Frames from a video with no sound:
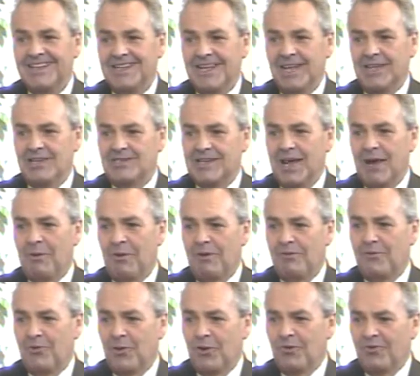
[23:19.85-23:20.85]
It's how our
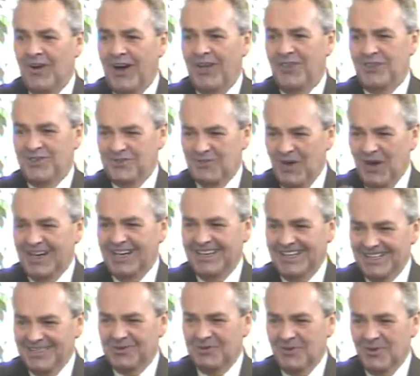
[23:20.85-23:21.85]
forefathers wanted
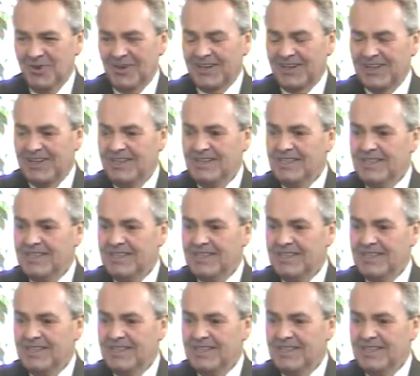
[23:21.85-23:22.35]
it to work.